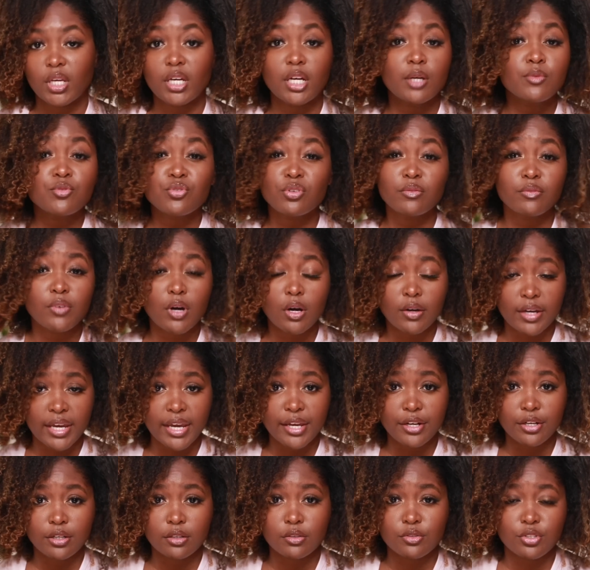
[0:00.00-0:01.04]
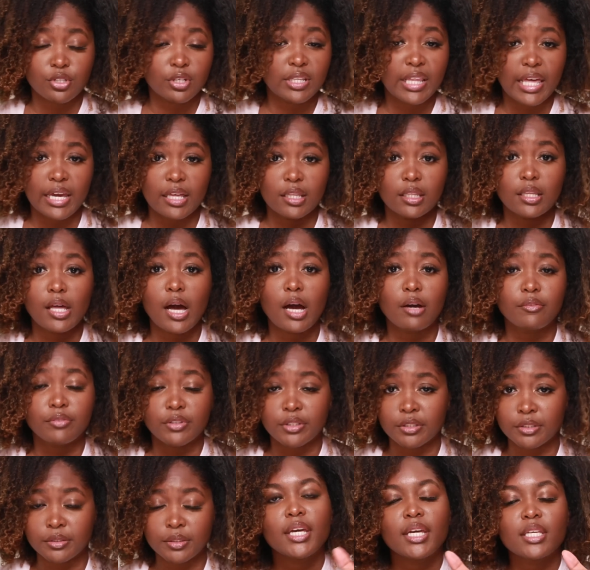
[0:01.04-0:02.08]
It comes from volcanoes or like lava.